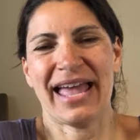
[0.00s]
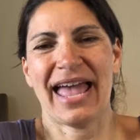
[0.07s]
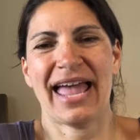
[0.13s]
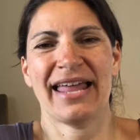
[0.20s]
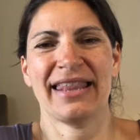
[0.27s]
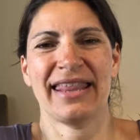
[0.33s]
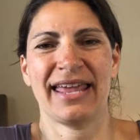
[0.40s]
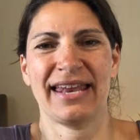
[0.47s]

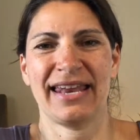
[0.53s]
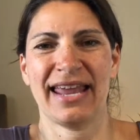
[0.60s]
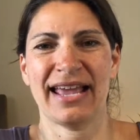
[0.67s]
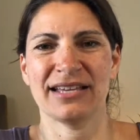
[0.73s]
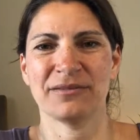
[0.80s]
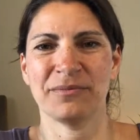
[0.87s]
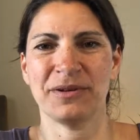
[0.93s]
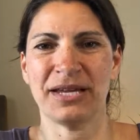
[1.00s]
And then
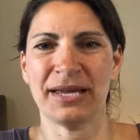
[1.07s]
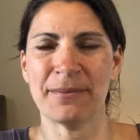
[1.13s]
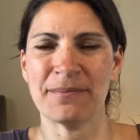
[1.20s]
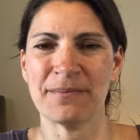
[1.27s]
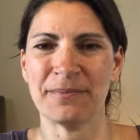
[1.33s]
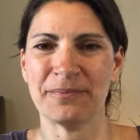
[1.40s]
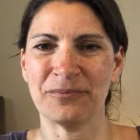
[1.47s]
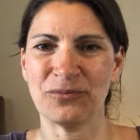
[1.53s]
as we
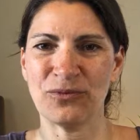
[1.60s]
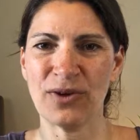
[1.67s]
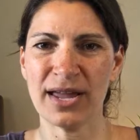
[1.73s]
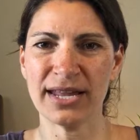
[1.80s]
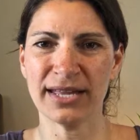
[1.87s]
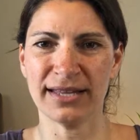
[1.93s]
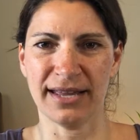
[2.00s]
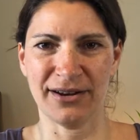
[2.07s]

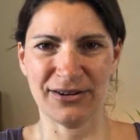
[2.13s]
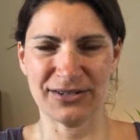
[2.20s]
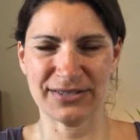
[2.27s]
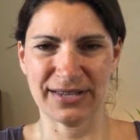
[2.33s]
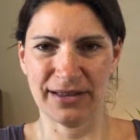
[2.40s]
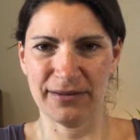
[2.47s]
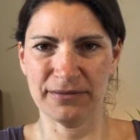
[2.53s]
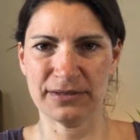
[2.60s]
regulate
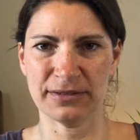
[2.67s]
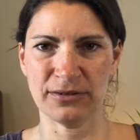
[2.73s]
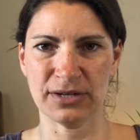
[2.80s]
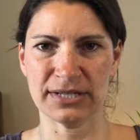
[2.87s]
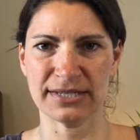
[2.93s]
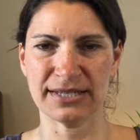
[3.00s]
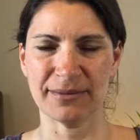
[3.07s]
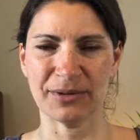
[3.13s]
ourselves, you
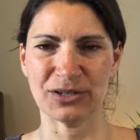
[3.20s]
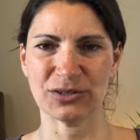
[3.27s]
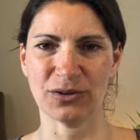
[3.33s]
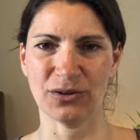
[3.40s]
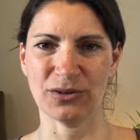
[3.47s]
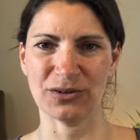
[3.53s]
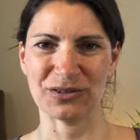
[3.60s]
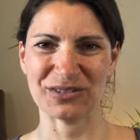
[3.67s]
can see my
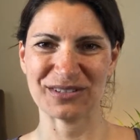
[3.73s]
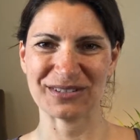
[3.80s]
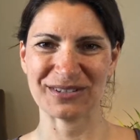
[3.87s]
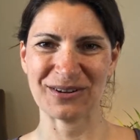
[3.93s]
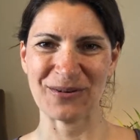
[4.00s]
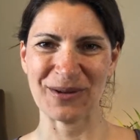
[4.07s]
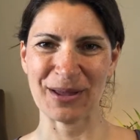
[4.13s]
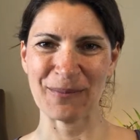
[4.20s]
shoulders
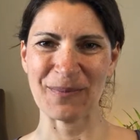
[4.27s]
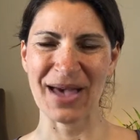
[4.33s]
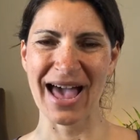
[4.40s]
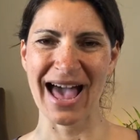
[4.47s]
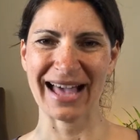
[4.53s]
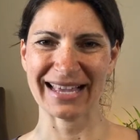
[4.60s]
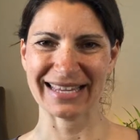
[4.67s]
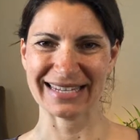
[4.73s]
going
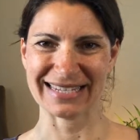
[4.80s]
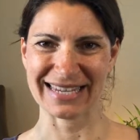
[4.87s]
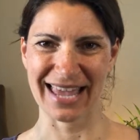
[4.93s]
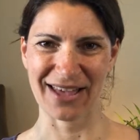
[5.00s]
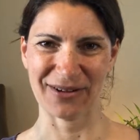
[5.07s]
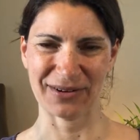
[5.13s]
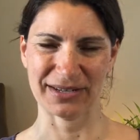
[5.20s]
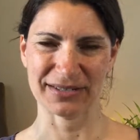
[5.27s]
back and
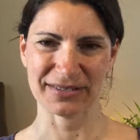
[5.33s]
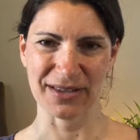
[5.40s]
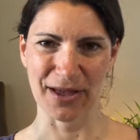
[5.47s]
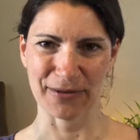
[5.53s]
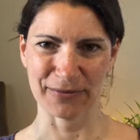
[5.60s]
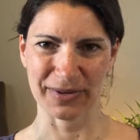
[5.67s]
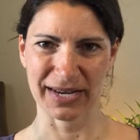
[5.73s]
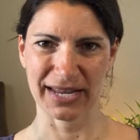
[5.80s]
down and
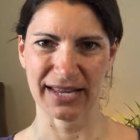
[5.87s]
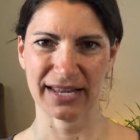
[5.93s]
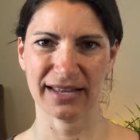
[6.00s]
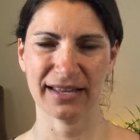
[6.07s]
softening.